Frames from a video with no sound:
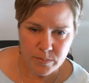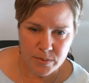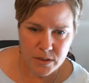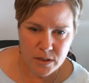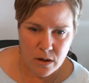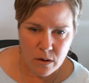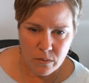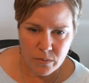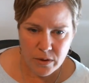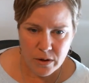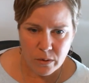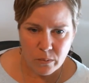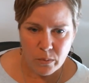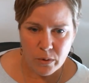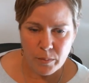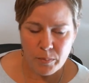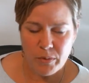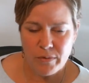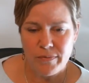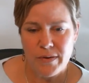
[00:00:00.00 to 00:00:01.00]
So there
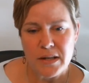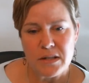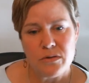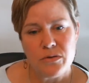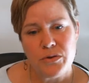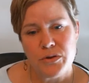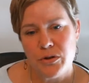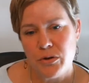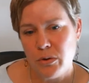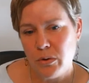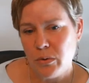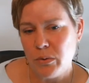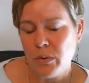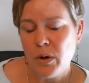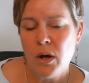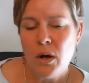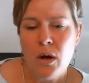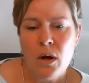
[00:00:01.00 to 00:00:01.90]
were professors who